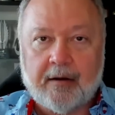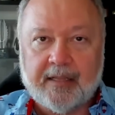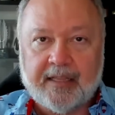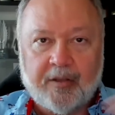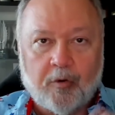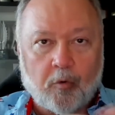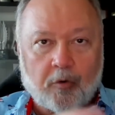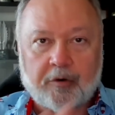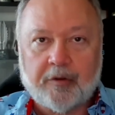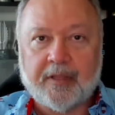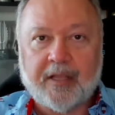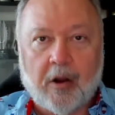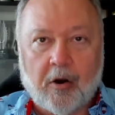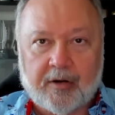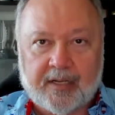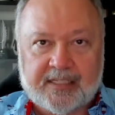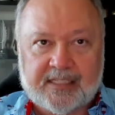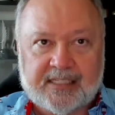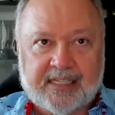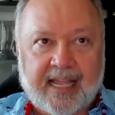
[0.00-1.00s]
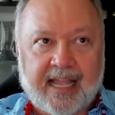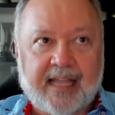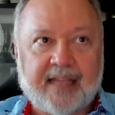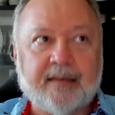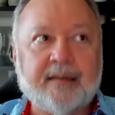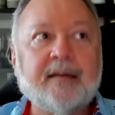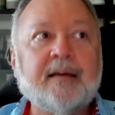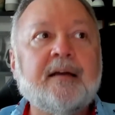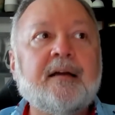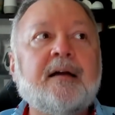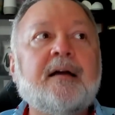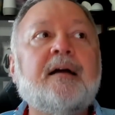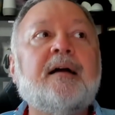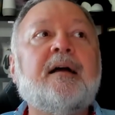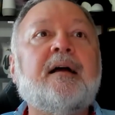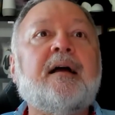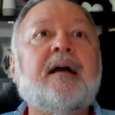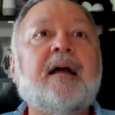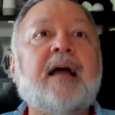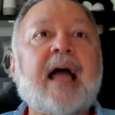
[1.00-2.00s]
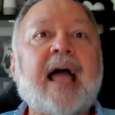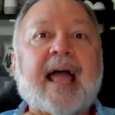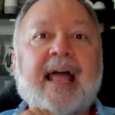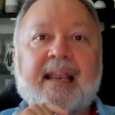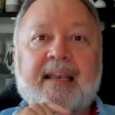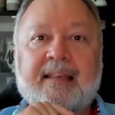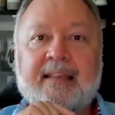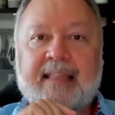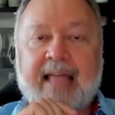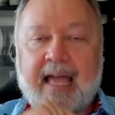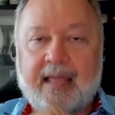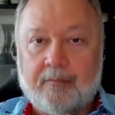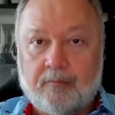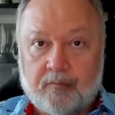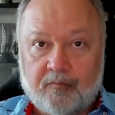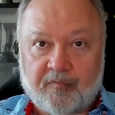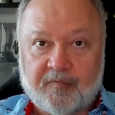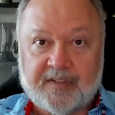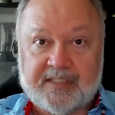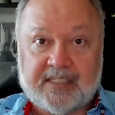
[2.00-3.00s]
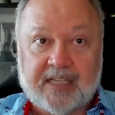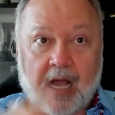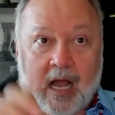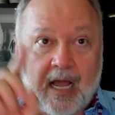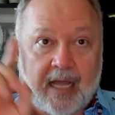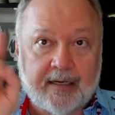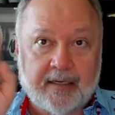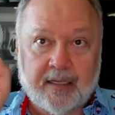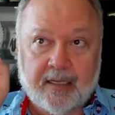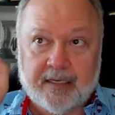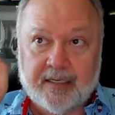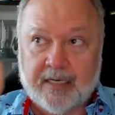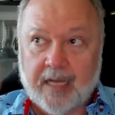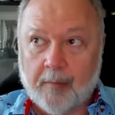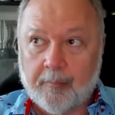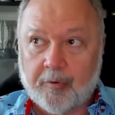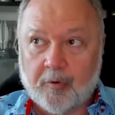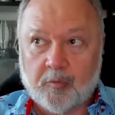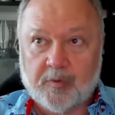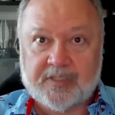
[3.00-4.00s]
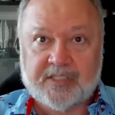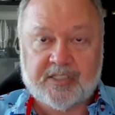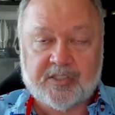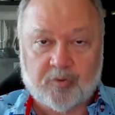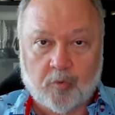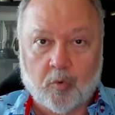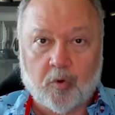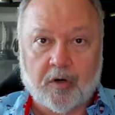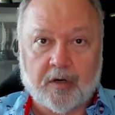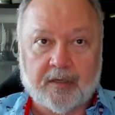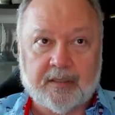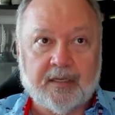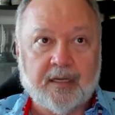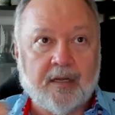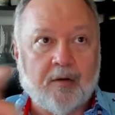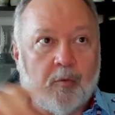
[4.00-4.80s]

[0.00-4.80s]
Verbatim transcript: in the order the artist said, and that facade number was stored